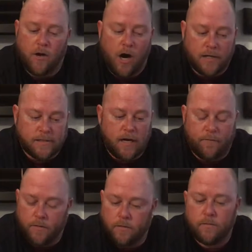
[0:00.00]
an honest
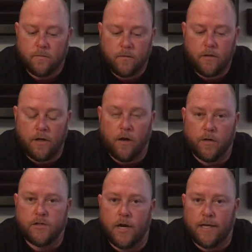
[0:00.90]
effort,
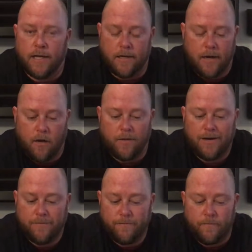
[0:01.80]
to try to get it out.
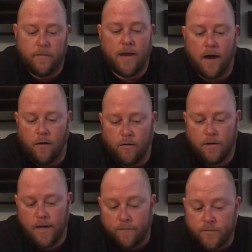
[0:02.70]
Now,
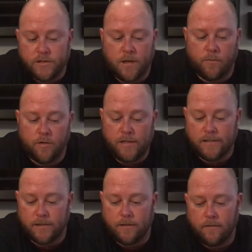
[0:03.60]
if for some
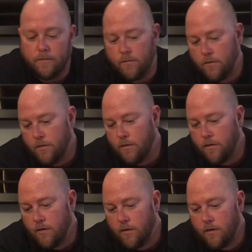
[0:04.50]
reason
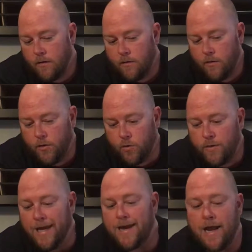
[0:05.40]
you
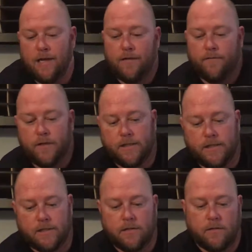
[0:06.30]
get any of
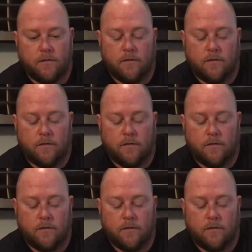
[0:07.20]
these